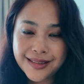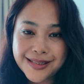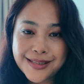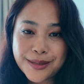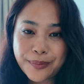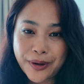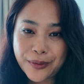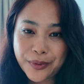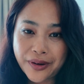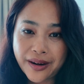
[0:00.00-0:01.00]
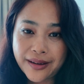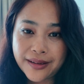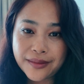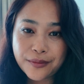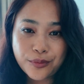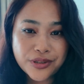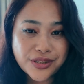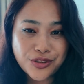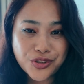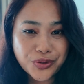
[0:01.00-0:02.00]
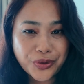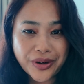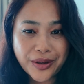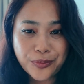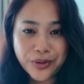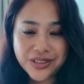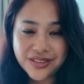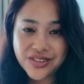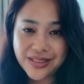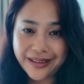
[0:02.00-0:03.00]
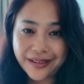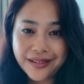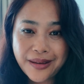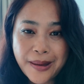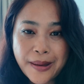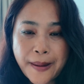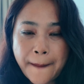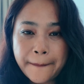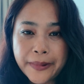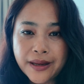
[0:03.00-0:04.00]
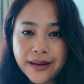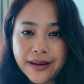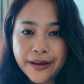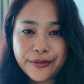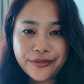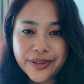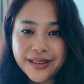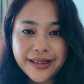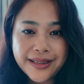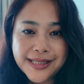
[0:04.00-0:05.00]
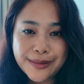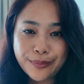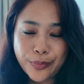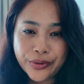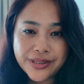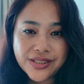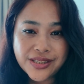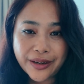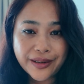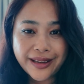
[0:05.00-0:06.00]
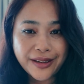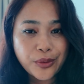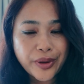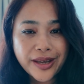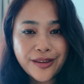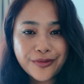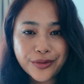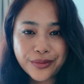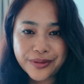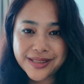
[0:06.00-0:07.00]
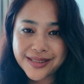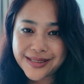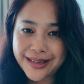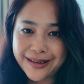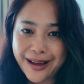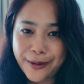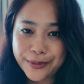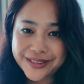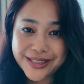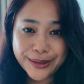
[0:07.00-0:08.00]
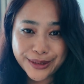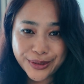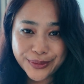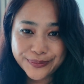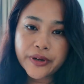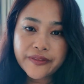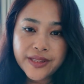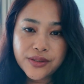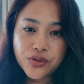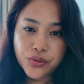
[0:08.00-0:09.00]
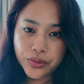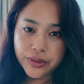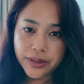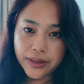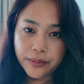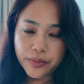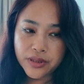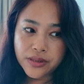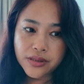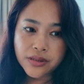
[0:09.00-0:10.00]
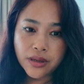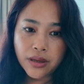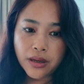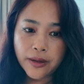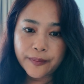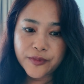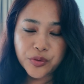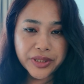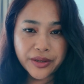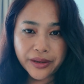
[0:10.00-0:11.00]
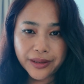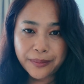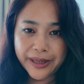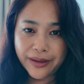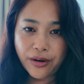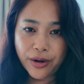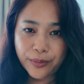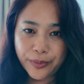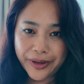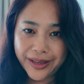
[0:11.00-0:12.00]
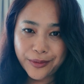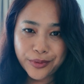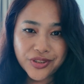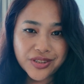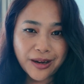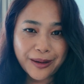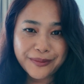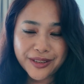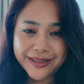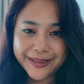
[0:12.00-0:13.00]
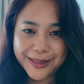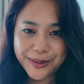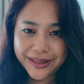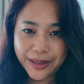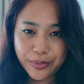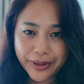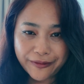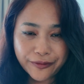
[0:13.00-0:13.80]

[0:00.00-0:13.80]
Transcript: This is the part where I wasn't sure I'd want to share, but I feel like it's important to share it anyway for the reasons that I will tell you. Part of this journey was triggered by a heartbreak, which I'm not going to elaborate